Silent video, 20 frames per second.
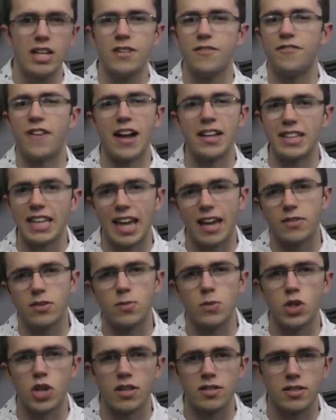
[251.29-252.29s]
to finally have
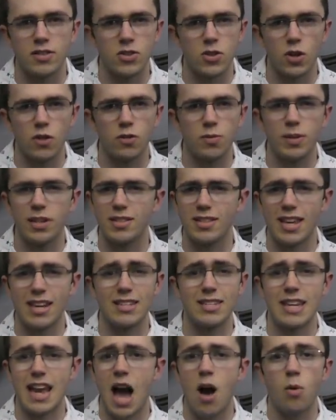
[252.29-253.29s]
some justice served because that
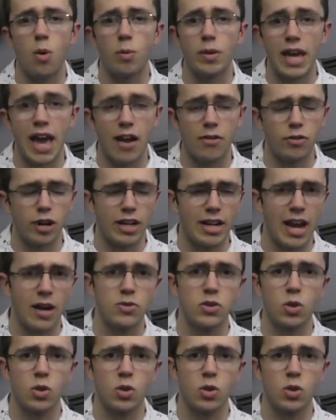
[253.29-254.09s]
is not what we have right now.